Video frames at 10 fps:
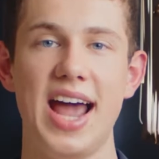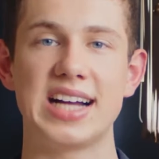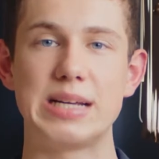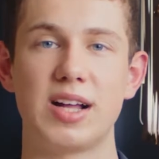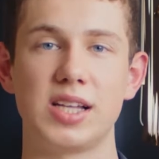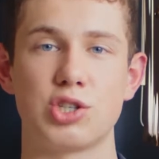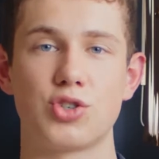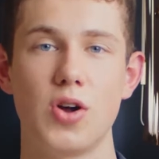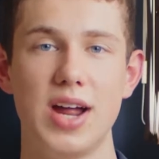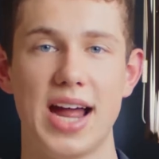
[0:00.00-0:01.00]
academically
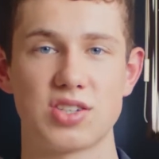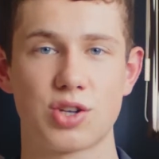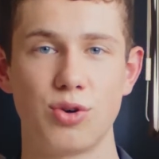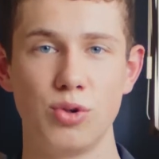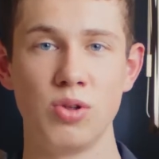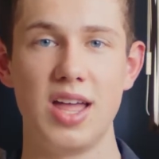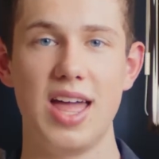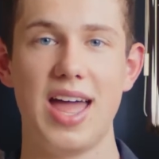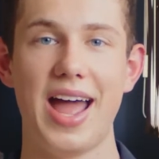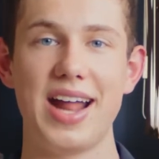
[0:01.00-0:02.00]
strong at school,
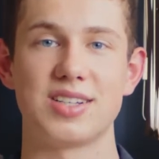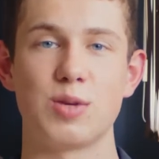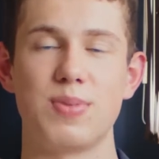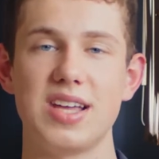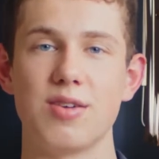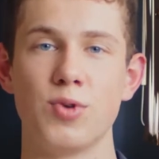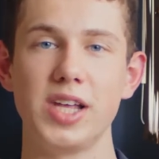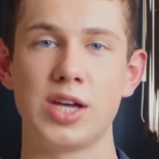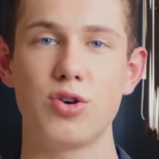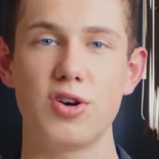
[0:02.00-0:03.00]
and to be
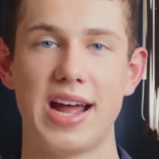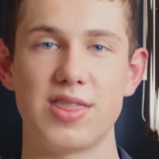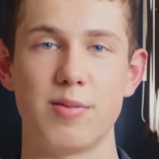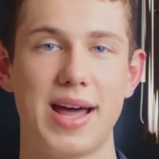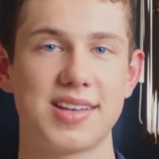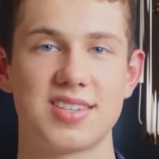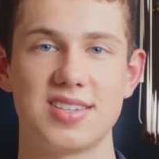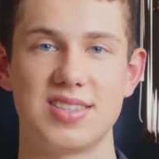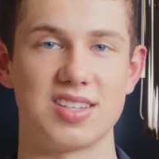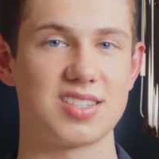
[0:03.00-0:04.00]
really good at the maths,
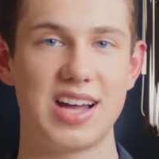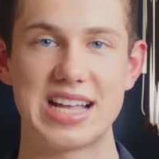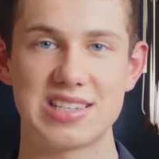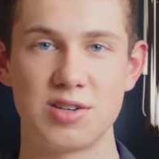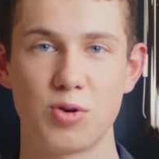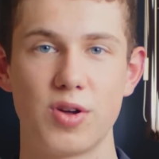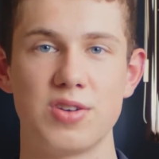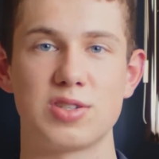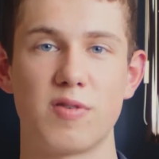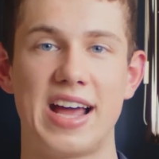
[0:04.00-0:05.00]
the science, and all
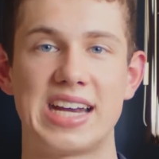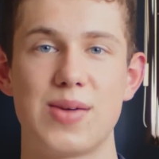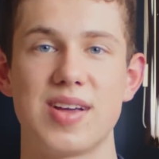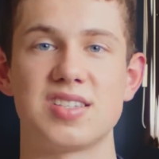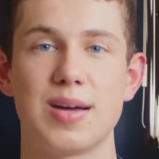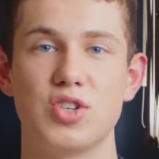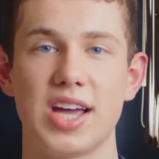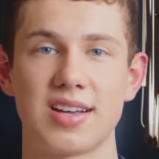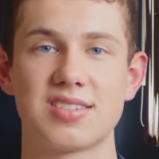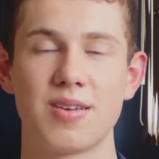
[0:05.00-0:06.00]
those sort of academic
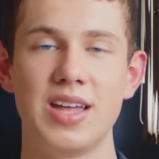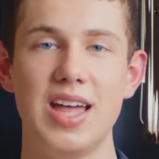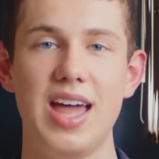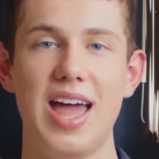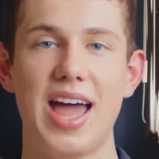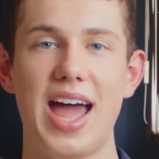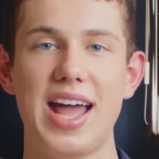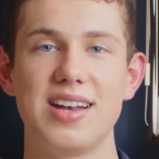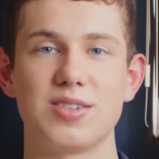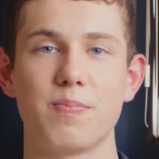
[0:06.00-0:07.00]
subjects.
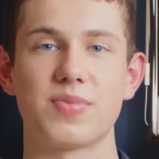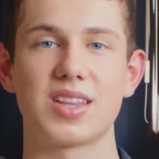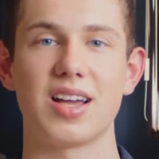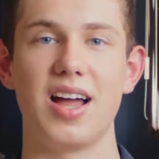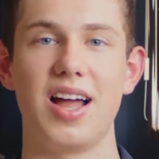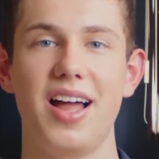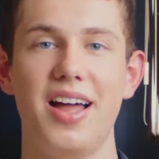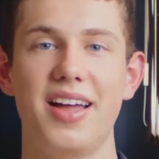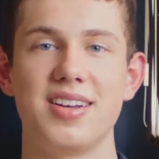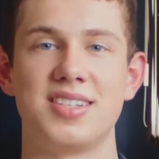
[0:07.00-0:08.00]
And
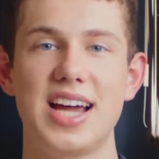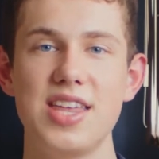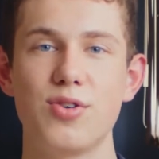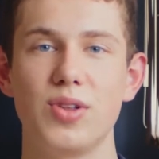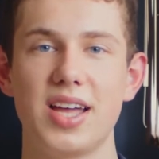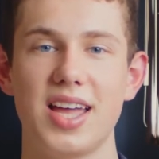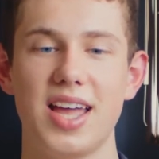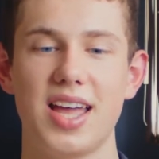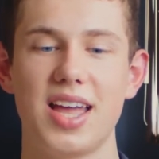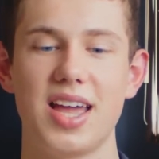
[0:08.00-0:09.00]
Daniel,
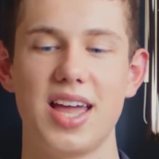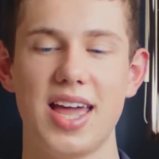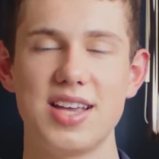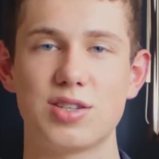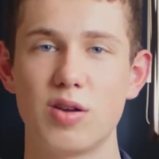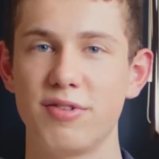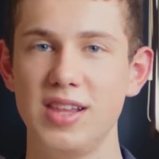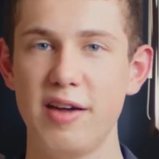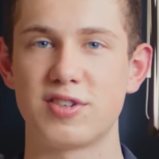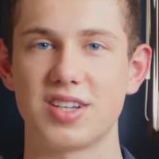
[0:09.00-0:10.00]
he's sort of
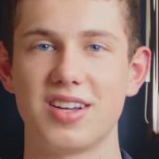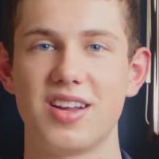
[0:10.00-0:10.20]
left